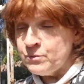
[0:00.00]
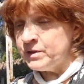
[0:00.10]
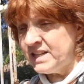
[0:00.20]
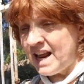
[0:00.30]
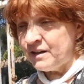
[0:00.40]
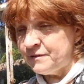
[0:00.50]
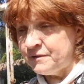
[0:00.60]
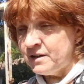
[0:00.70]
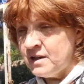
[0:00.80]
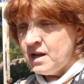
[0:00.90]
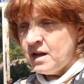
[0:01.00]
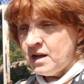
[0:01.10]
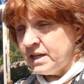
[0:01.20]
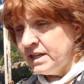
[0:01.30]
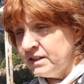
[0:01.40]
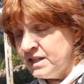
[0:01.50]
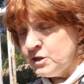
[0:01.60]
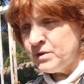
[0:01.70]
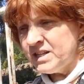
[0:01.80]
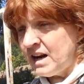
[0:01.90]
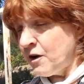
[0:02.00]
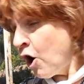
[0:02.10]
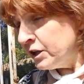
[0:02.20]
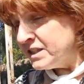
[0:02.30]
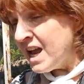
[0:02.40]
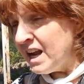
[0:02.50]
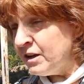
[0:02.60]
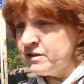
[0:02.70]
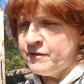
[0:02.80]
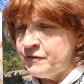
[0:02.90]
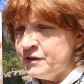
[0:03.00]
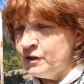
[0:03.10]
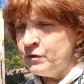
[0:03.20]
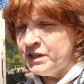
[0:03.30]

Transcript: Was it out of uh, illness? Was it out of heart attack because of a fear?